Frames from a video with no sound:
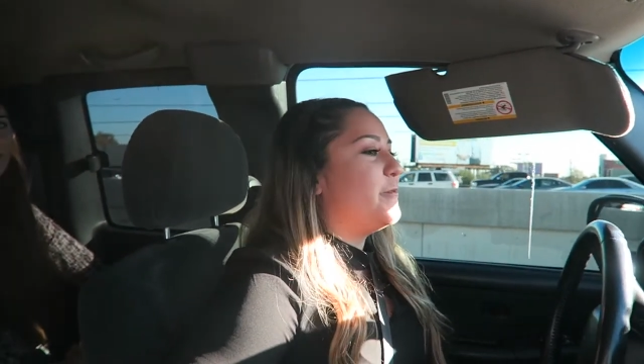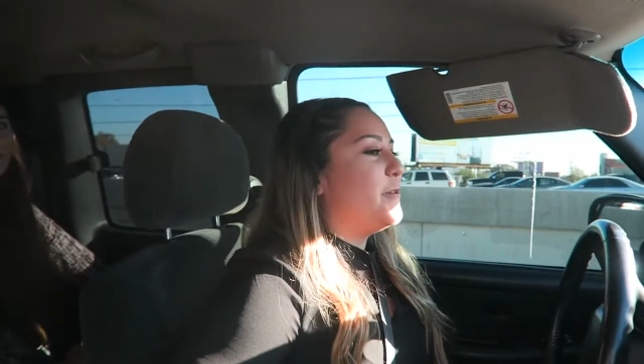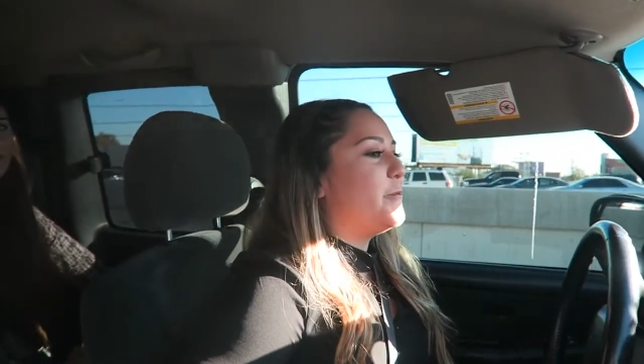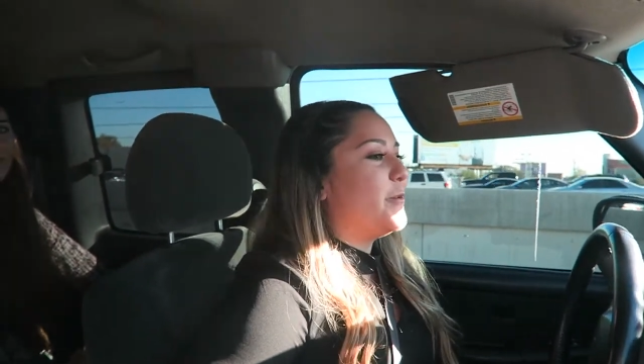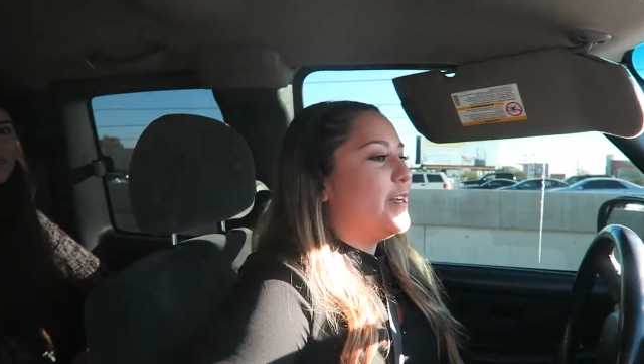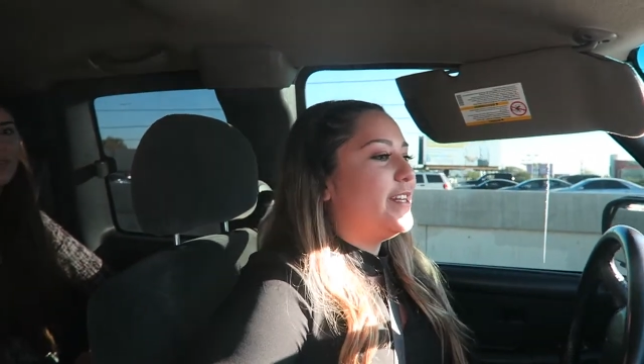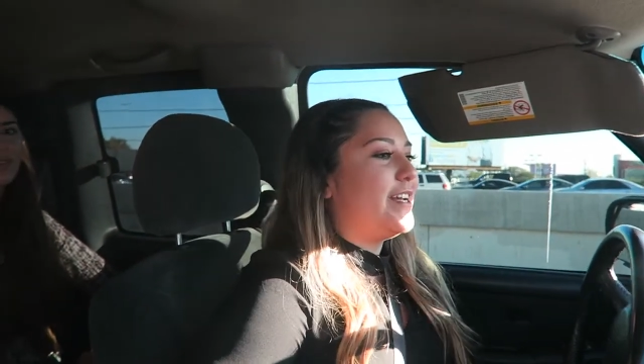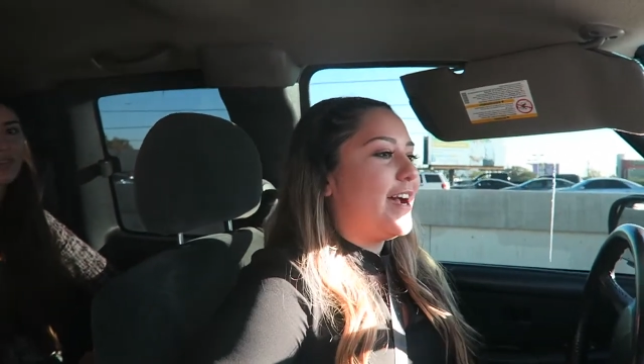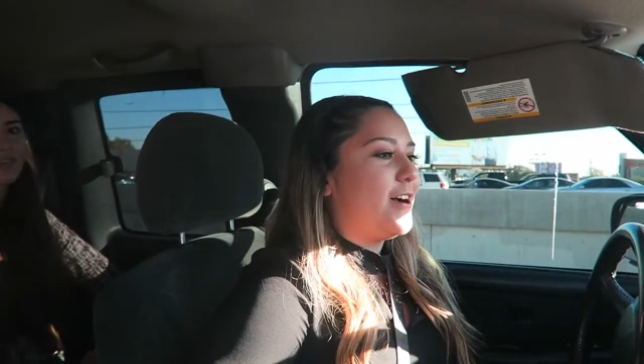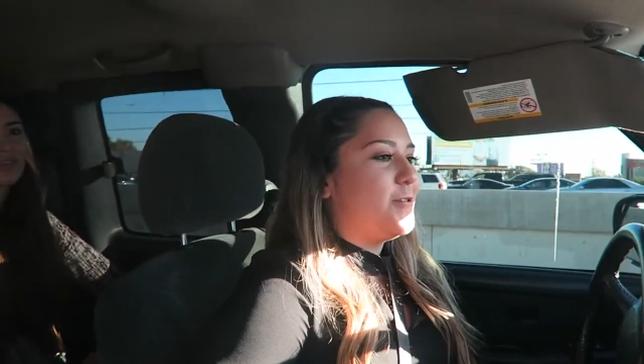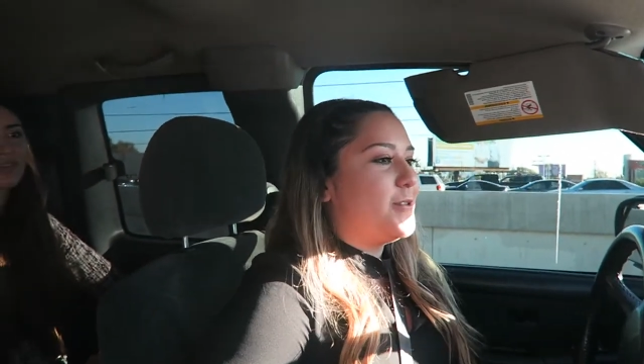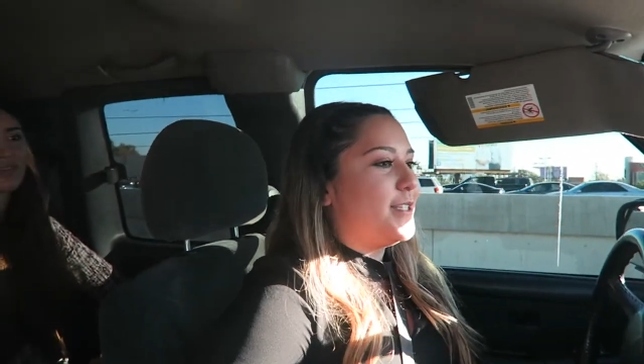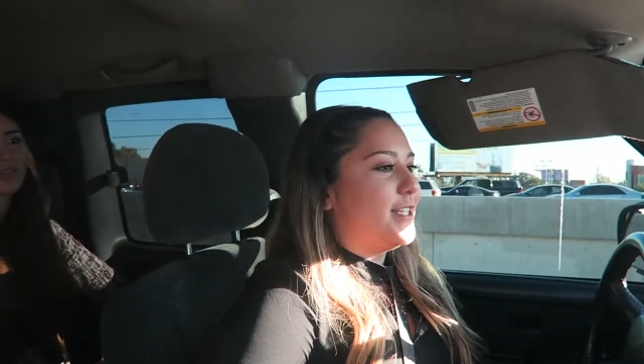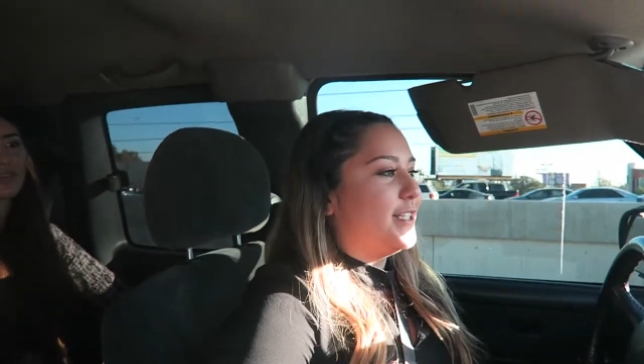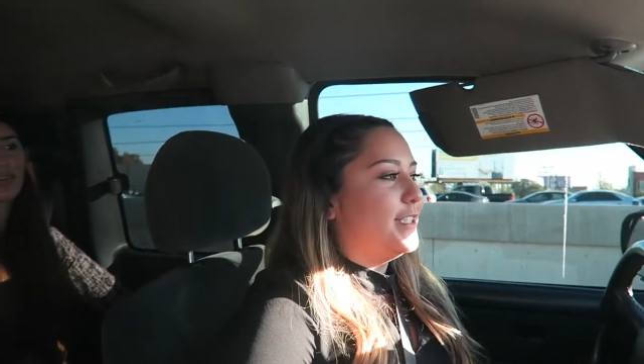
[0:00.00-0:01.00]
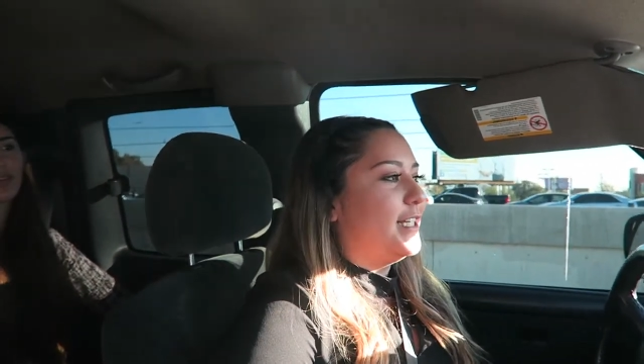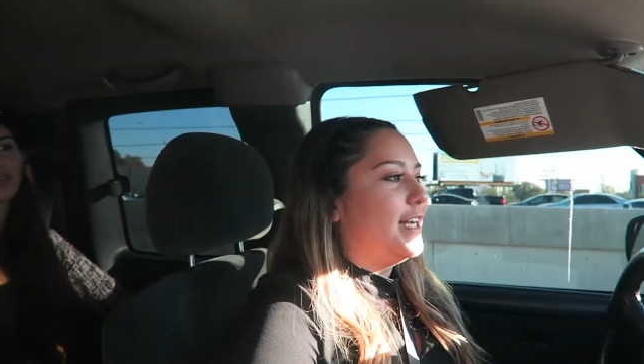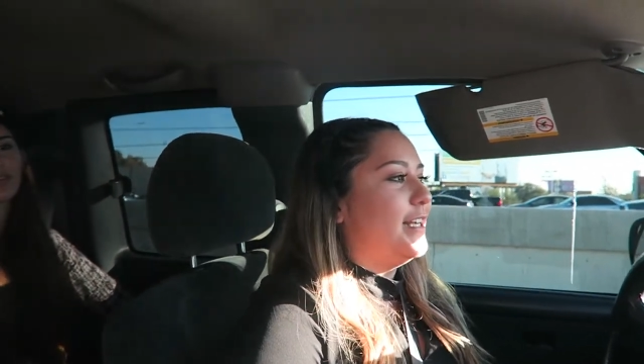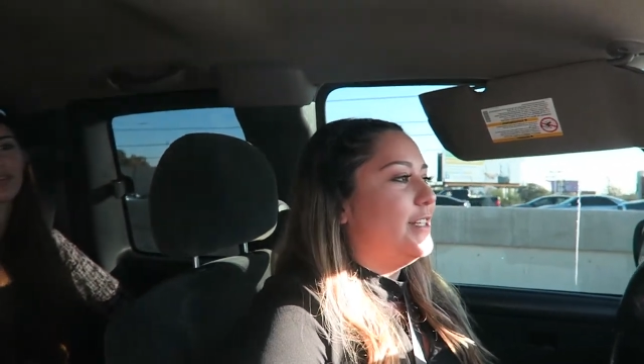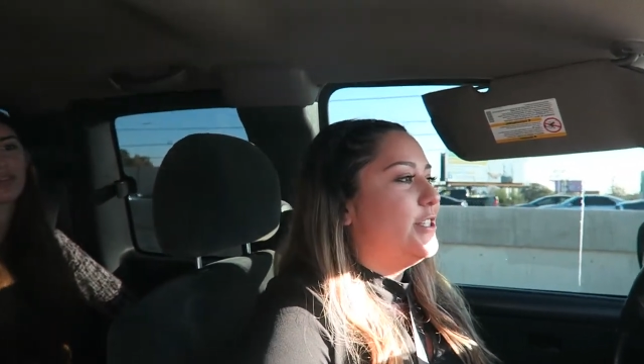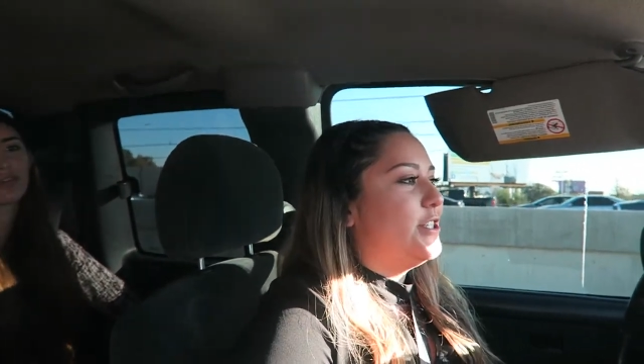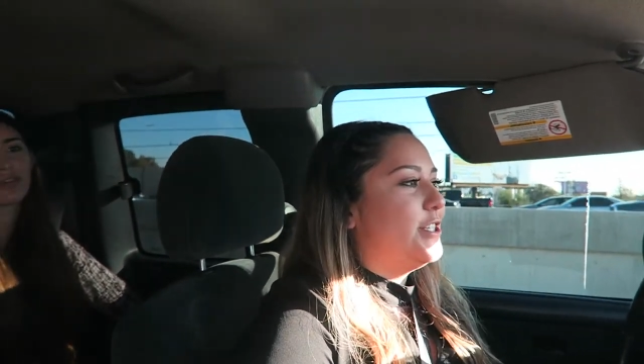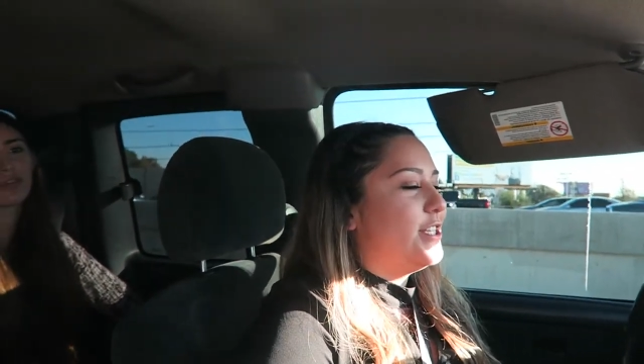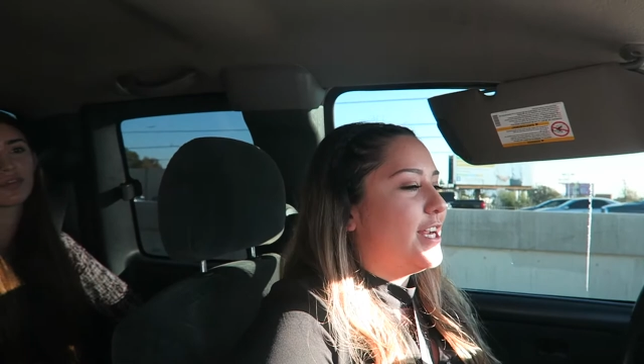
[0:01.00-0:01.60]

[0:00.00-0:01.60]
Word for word: We went out to lunch